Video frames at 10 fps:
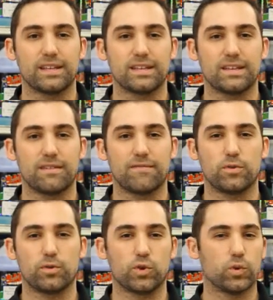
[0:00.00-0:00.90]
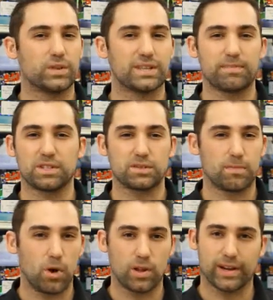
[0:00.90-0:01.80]
If you're doing something
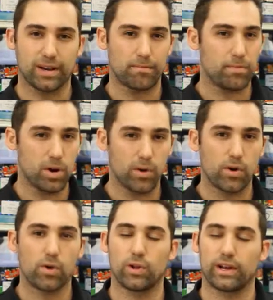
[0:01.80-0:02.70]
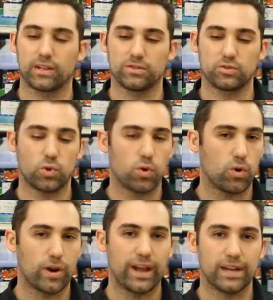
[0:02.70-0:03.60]
small like a mirror or like a
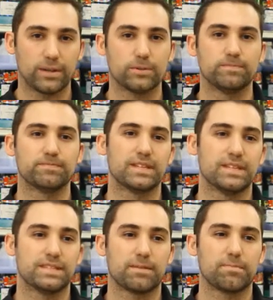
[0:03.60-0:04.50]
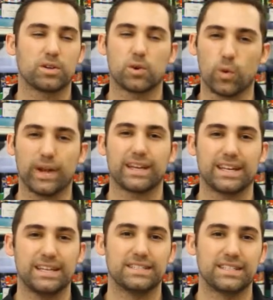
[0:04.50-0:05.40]
door handle, something quick and
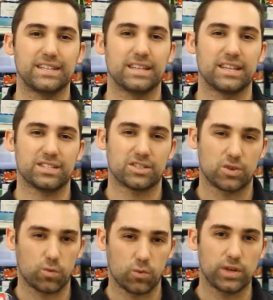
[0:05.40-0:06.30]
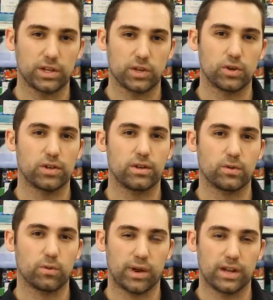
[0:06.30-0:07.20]
easy, this is a really good
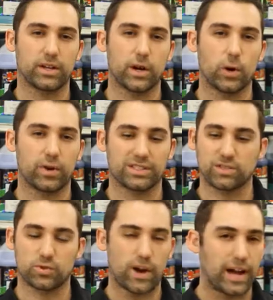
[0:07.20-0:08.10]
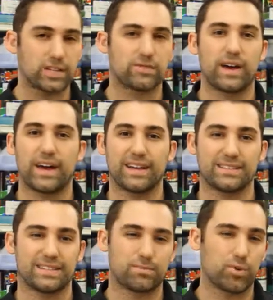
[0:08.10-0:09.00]
way to go because it dries
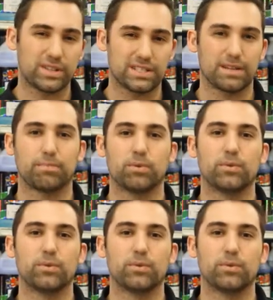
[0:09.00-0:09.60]
fast, it's pretty simple,